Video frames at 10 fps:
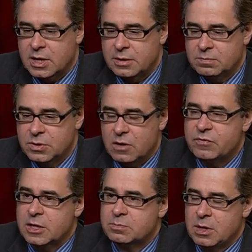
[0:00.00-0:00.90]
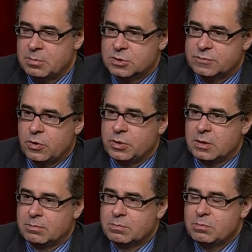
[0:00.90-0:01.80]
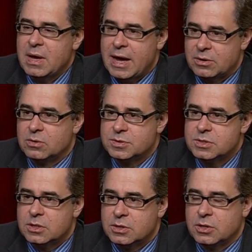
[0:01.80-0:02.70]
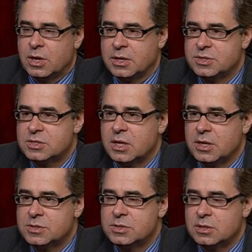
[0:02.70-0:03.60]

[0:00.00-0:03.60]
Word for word: that affect people's voting patterns in the United States,